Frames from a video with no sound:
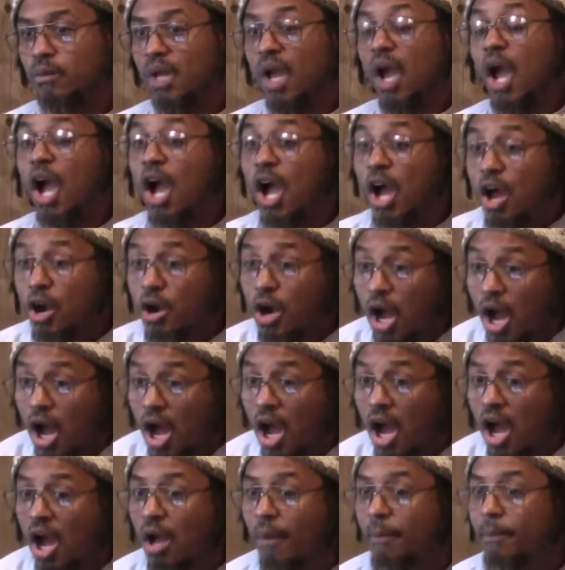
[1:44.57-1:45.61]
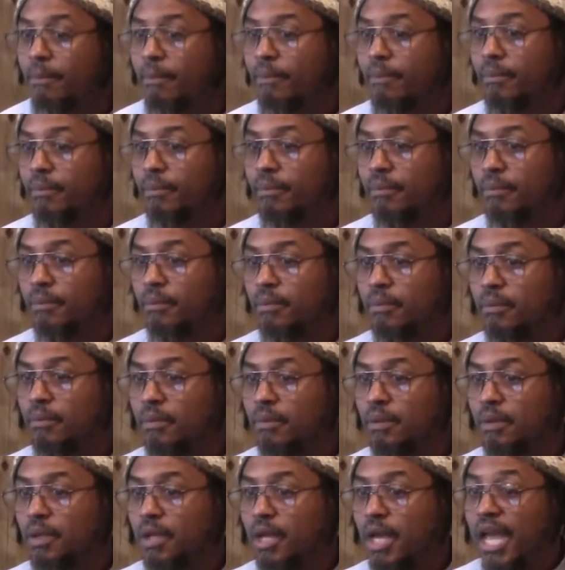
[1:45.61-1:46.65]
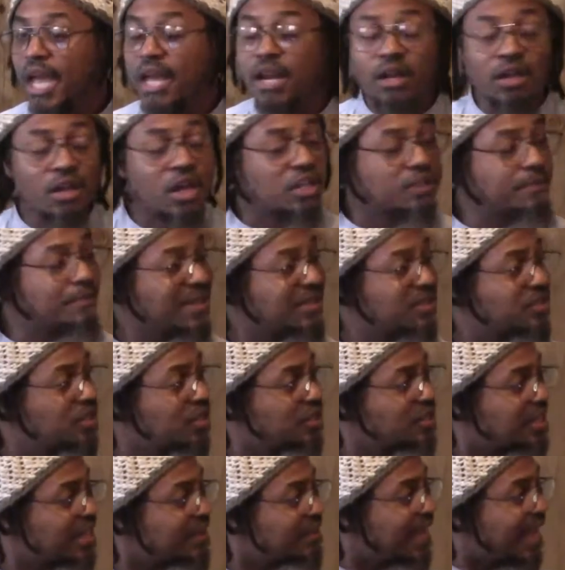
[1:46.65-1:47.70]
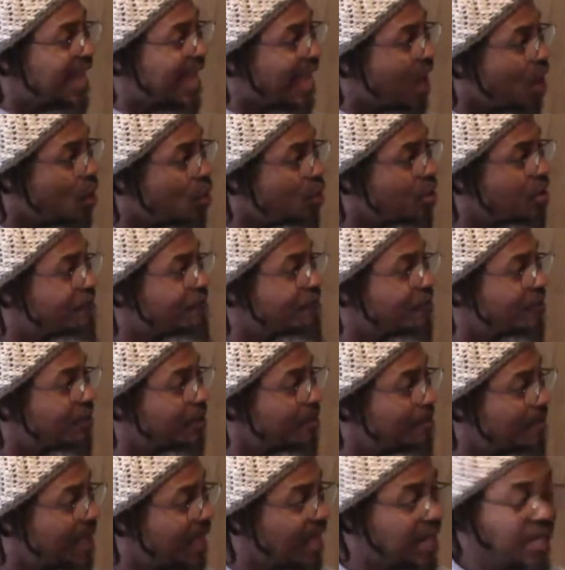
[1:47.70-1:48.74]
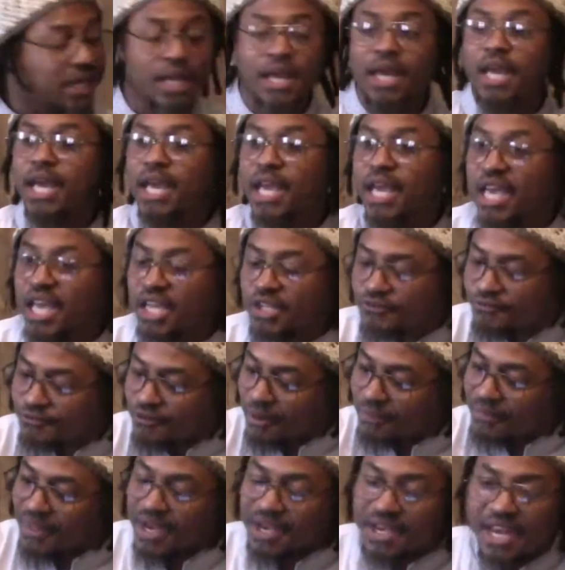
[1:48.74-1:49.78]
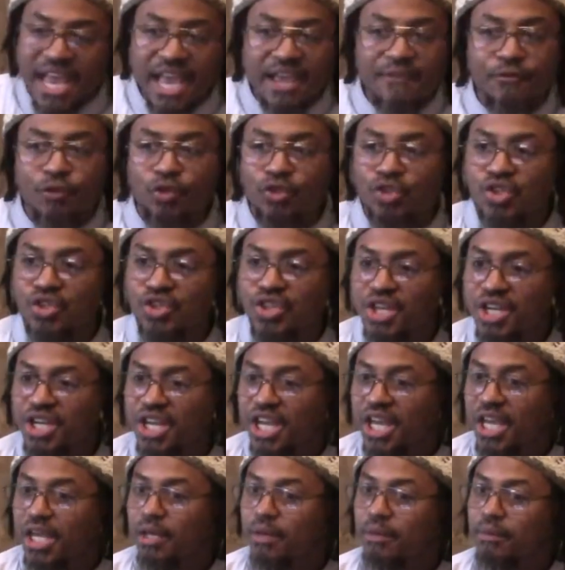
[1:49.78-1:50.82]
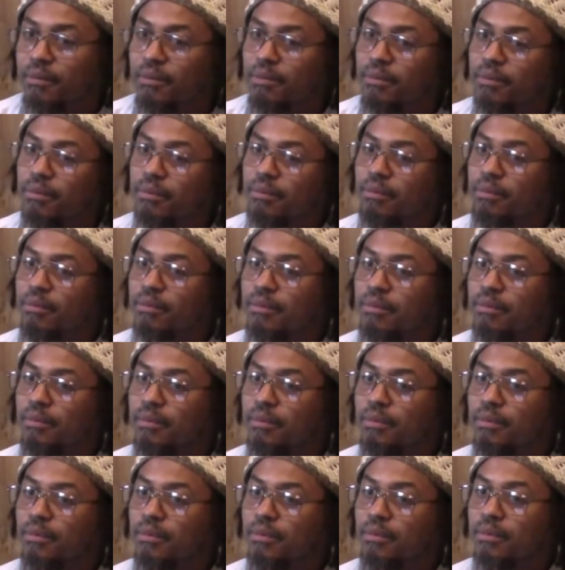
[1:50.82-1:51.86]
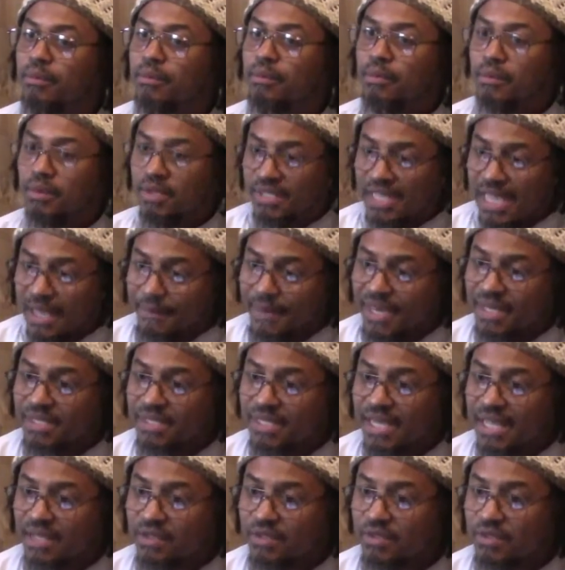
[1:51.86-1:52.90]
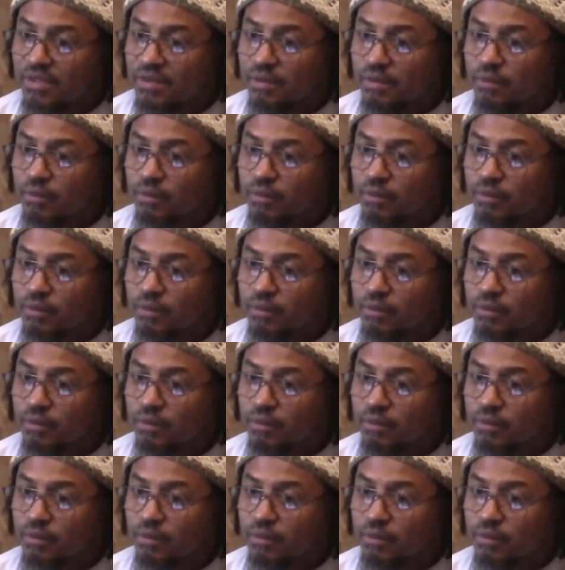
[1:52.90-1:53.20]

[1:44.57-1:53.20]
Haram. And Allah's Messenger said the outer for the men is from the navel to the knee. Does that make sense?